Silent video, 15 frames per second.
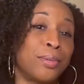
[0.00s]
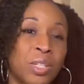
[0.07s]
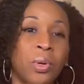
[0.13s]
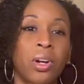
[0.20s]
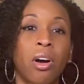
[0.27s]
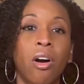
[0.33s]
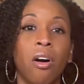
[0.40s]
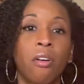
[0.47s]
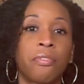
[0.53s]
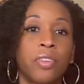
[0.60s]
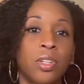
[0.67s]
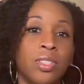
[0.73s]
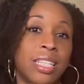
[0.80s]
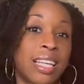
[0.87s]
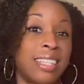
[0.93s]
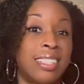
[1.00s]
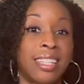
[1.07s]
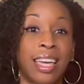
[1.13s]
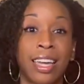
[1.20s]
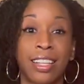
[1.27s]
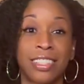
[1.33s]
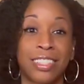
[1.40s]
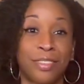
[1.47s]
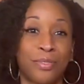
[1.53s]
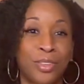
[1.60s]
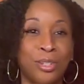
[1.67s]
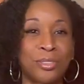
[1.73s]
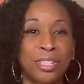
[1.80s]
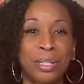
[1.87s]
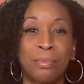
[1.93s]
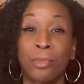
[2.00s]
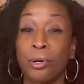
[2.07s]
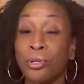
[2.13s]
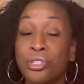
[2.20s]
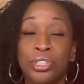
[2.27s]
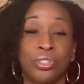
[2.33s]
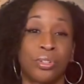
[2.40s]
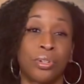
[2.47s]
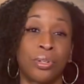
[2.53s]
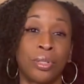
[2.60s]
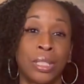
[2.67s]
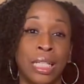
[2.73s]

So it all feels intense, it feels emotional.